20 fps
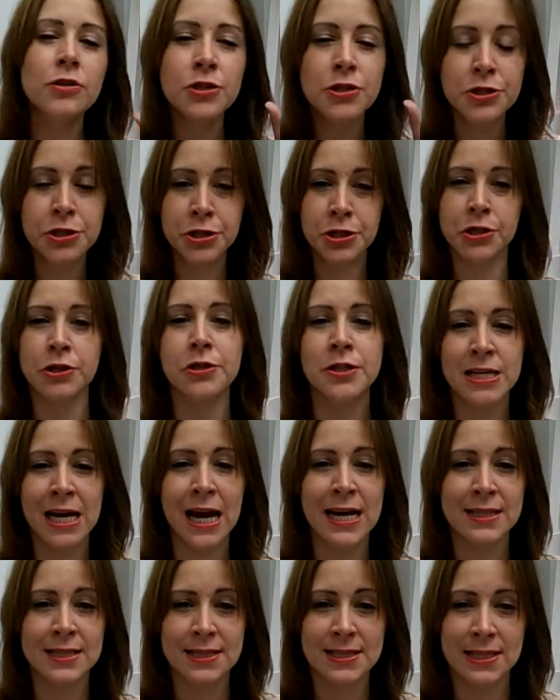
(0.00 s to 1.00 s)
two
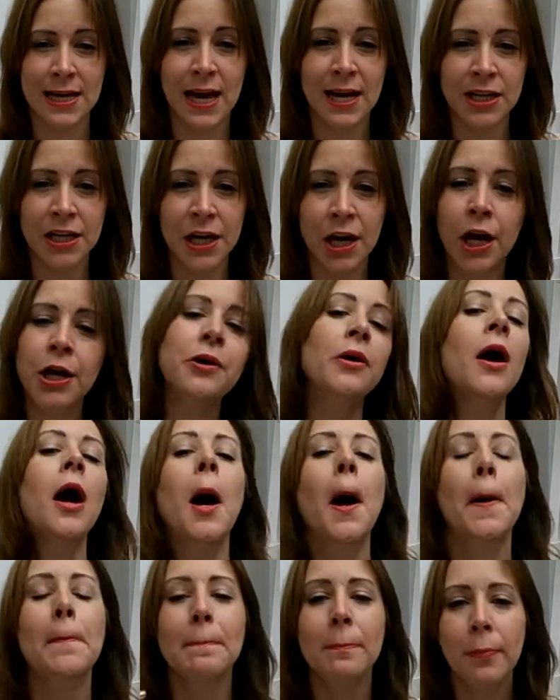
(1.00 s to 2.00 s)
tasks at you
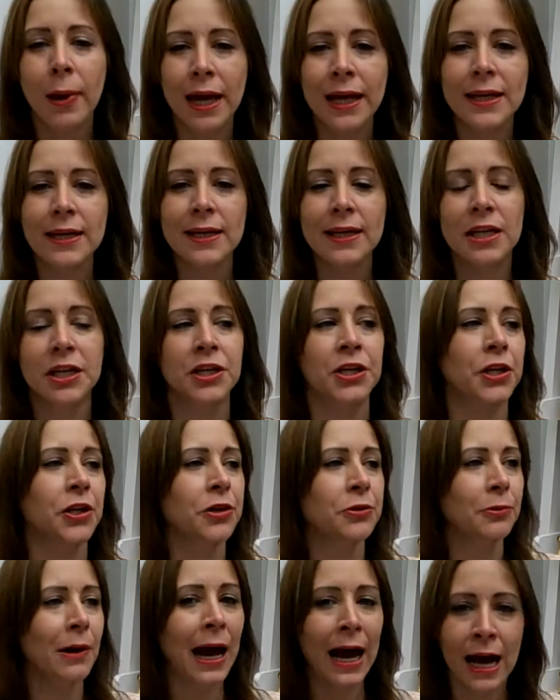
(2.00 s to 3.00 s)
and make
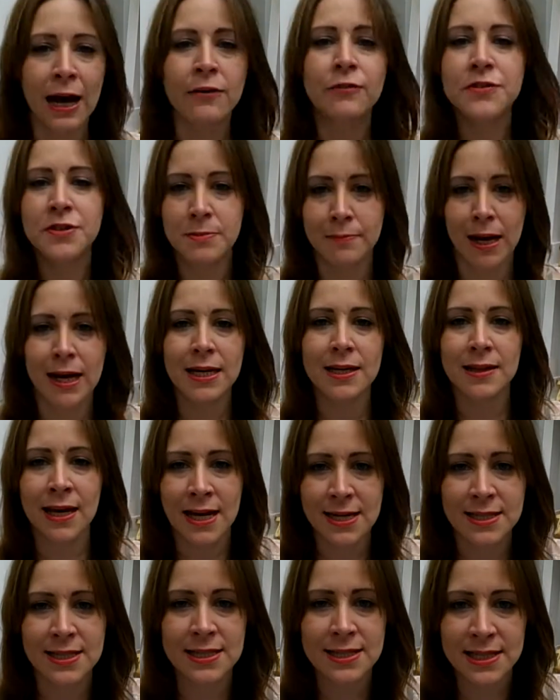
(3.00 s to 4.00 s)
you have to make
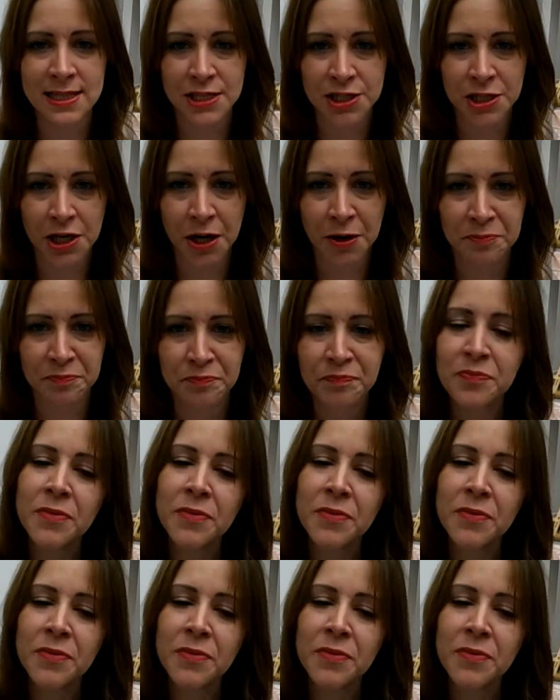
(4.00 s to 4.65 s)
that decision.